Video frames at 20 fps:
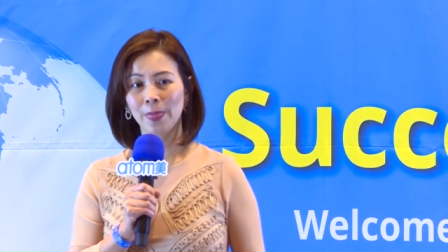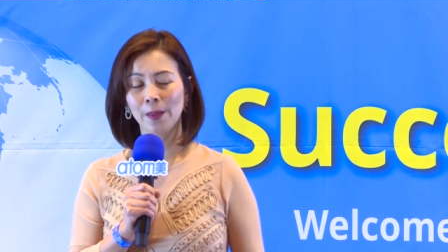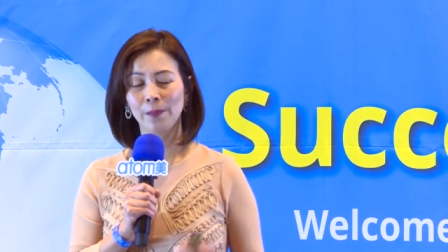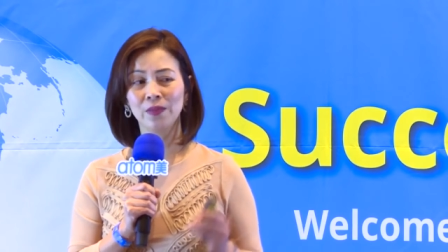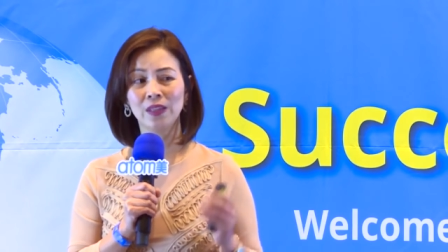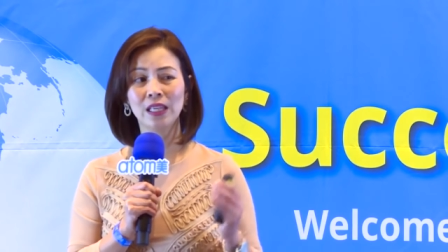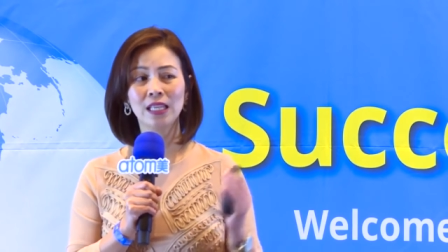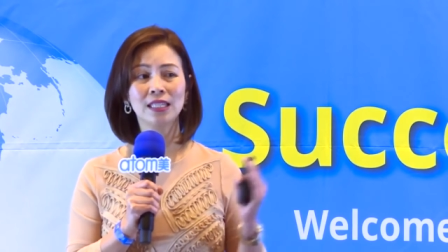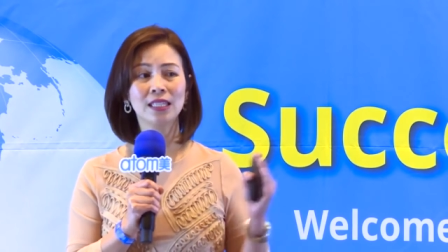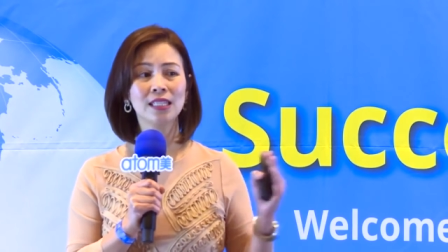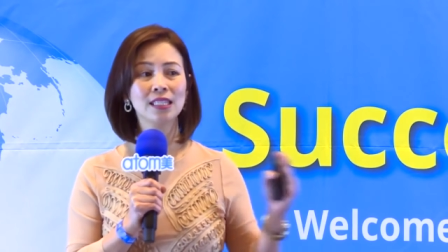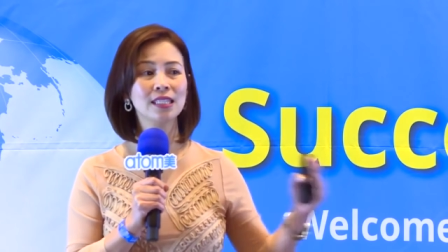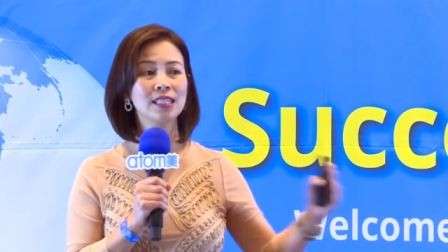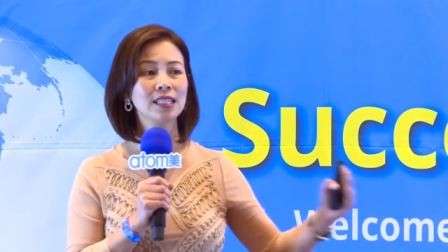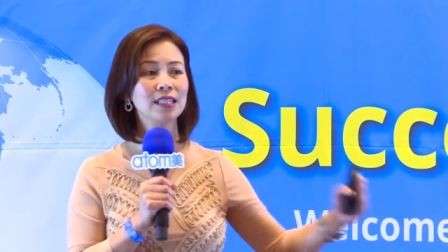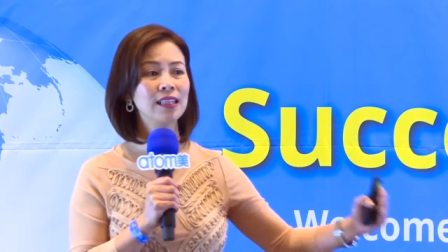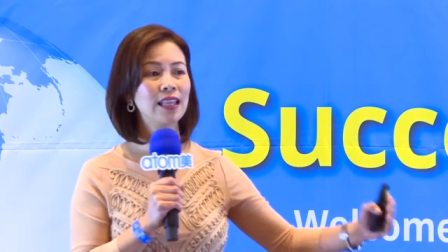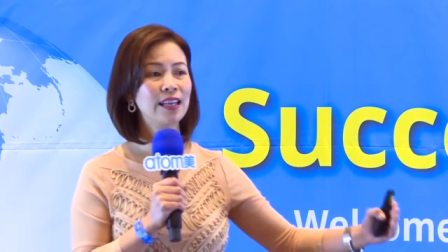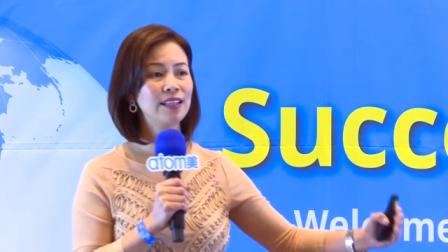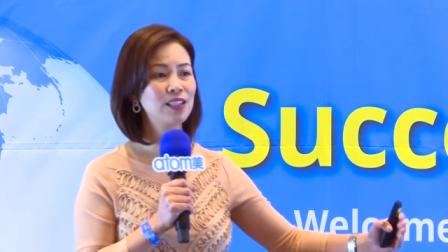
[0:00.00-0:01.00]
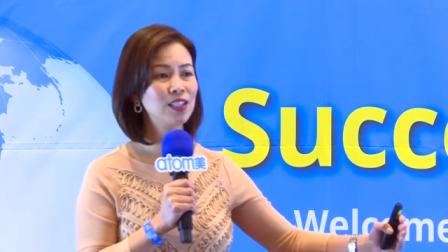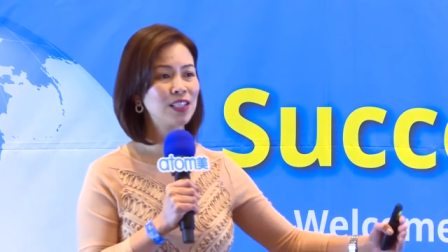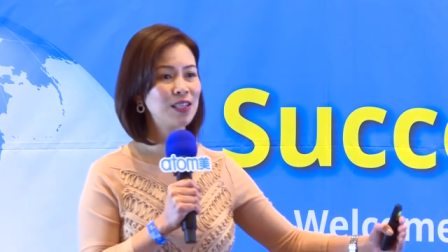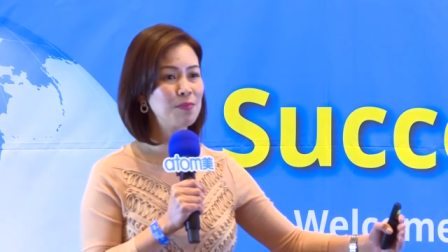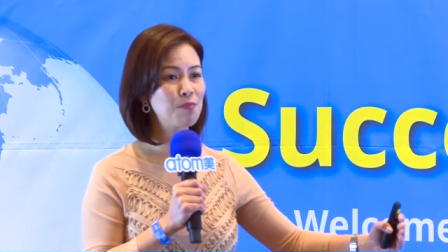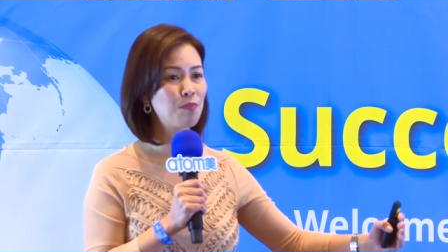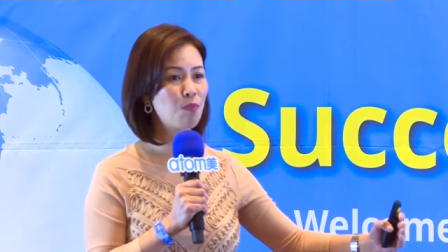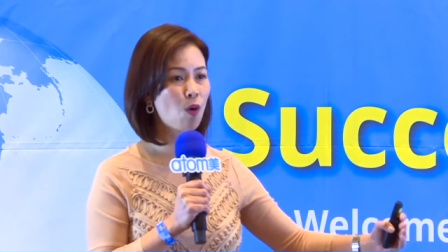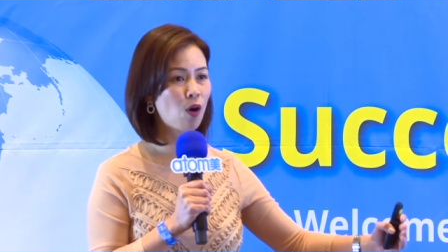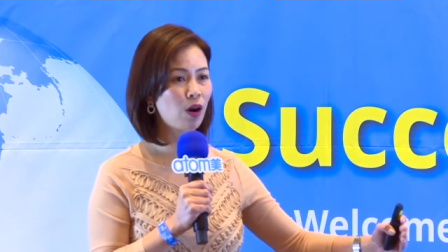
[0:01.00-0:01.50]
this is the
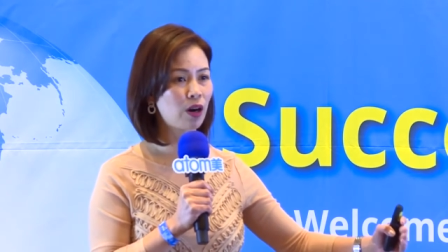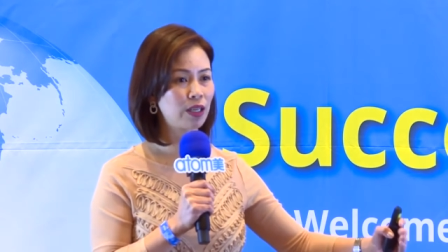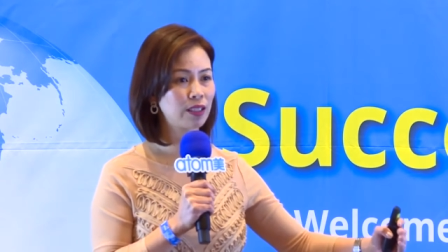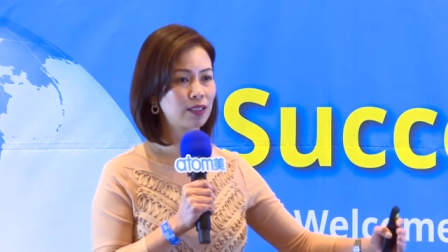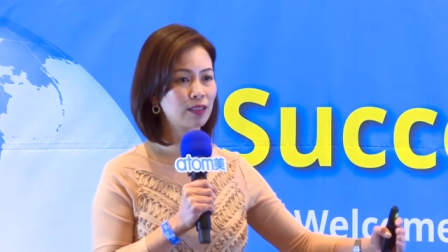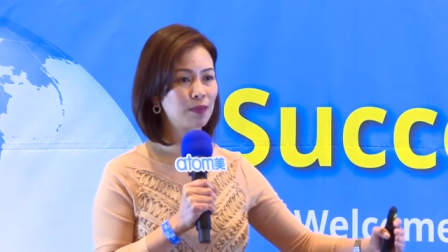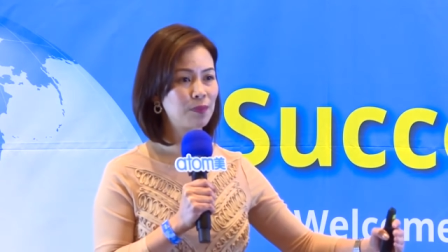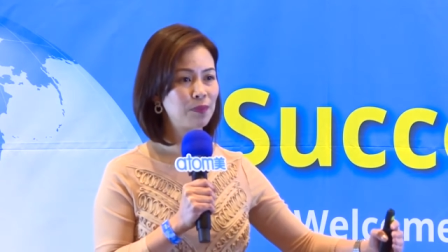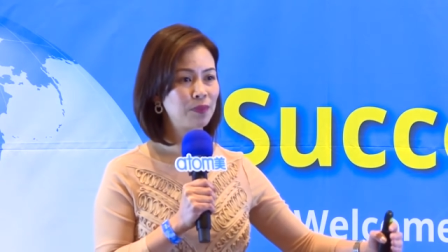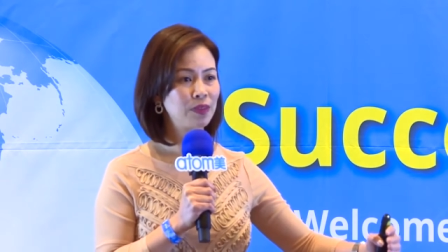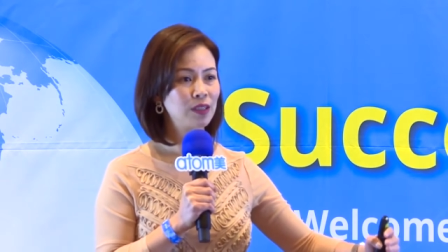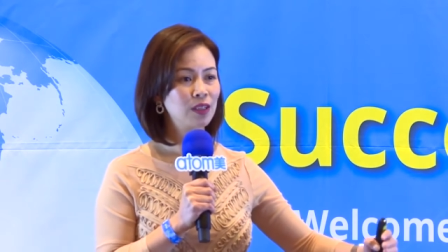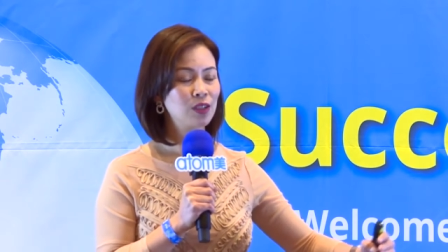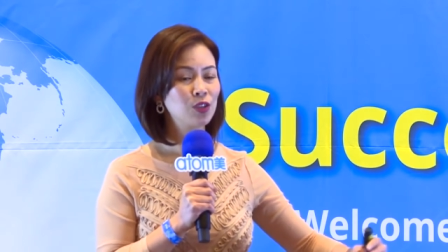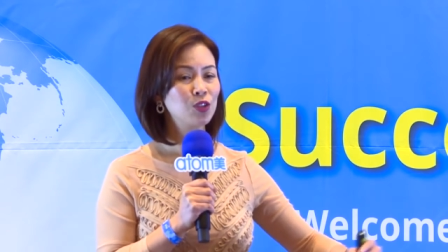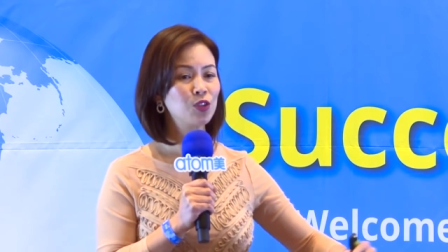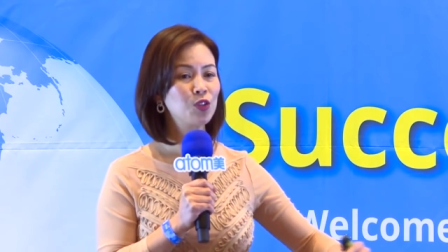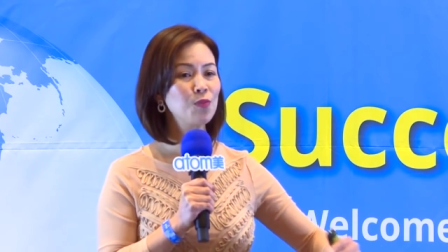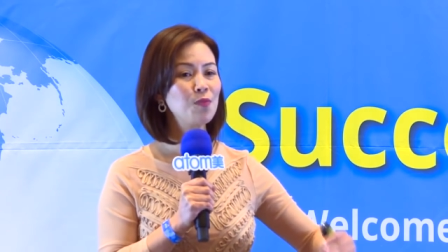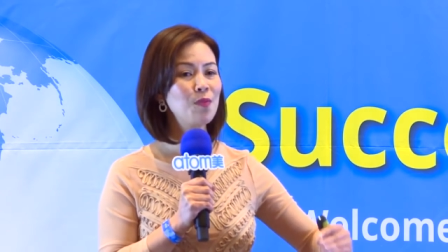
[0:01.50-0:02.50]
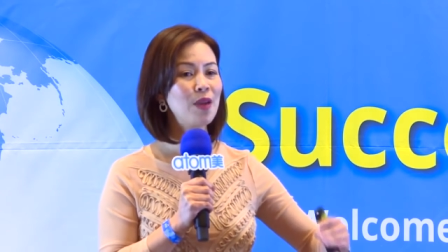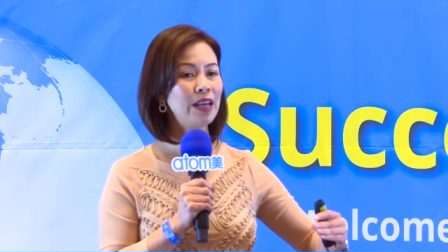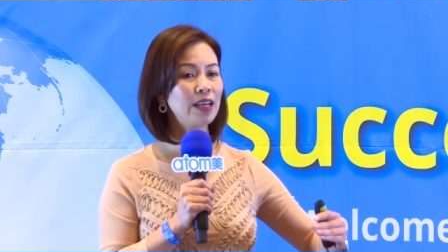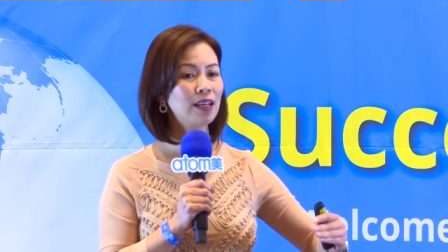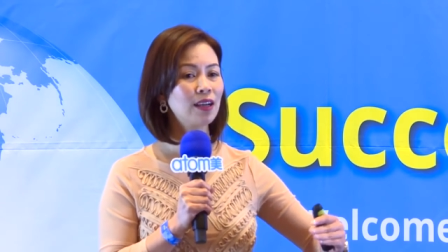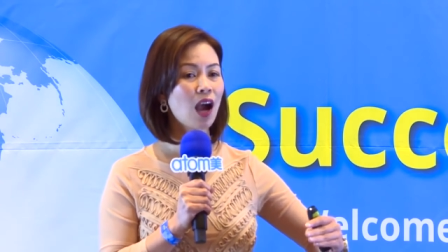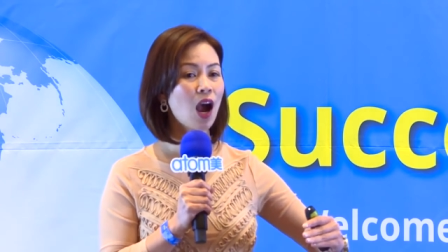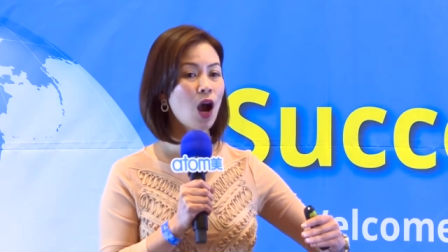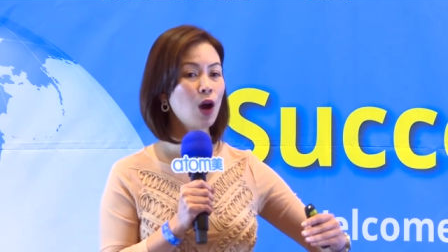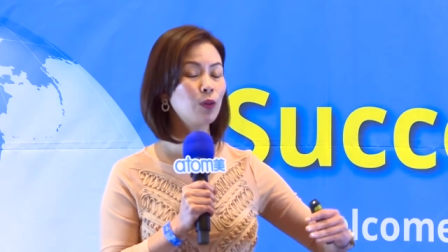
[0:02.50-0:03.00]
cleansing part to
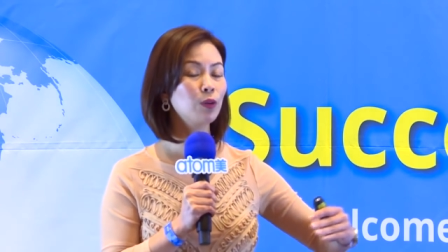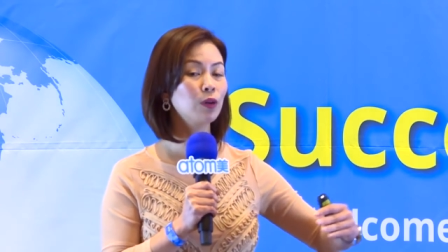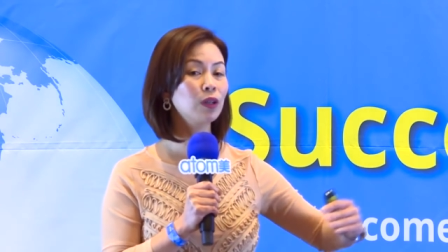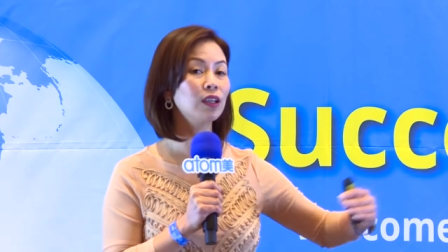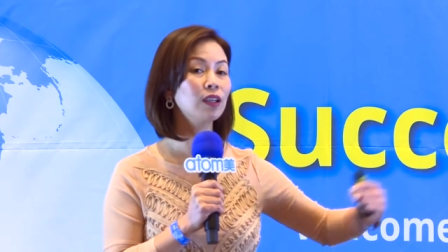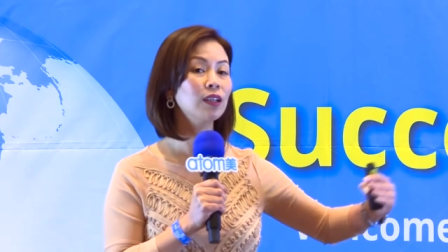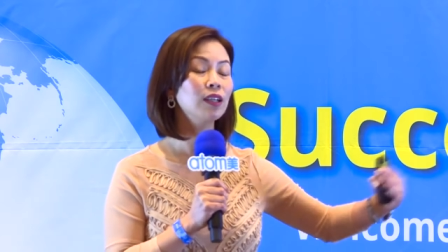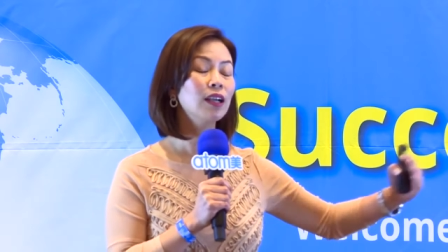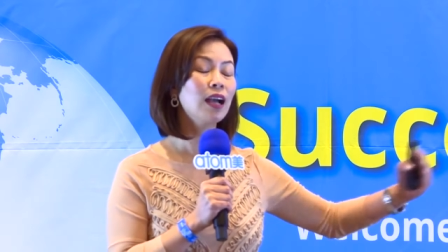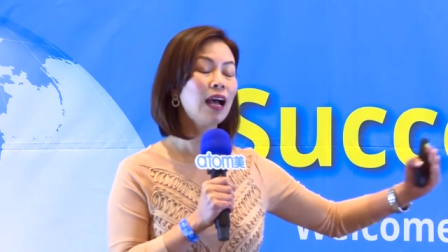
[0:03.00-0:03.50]
make our